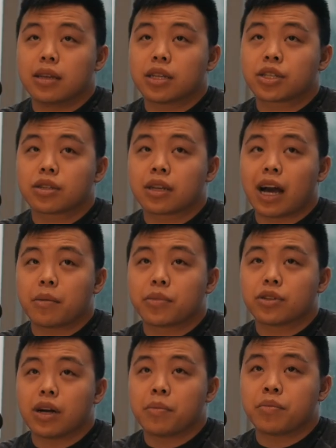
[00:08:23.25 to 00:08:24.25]
initial
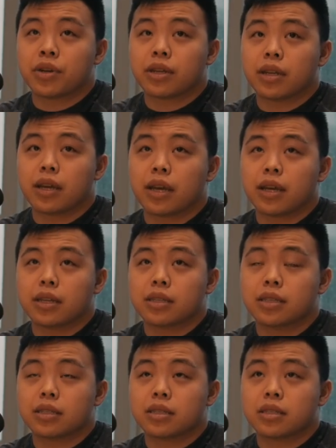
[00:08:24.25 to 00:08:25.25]
capital I put
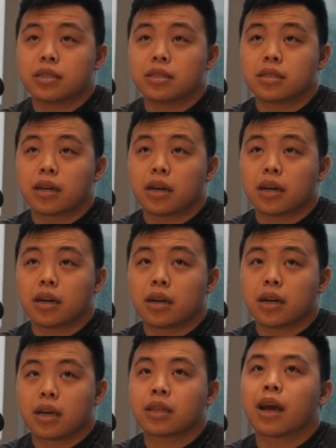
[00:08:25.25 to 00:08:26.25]
in,
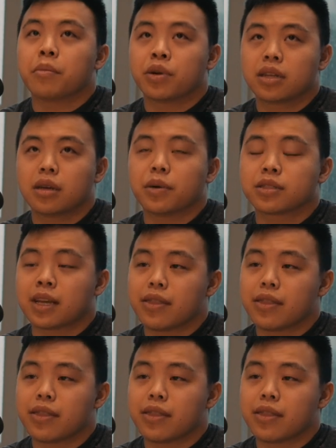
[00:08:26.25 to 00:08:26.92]
I put in about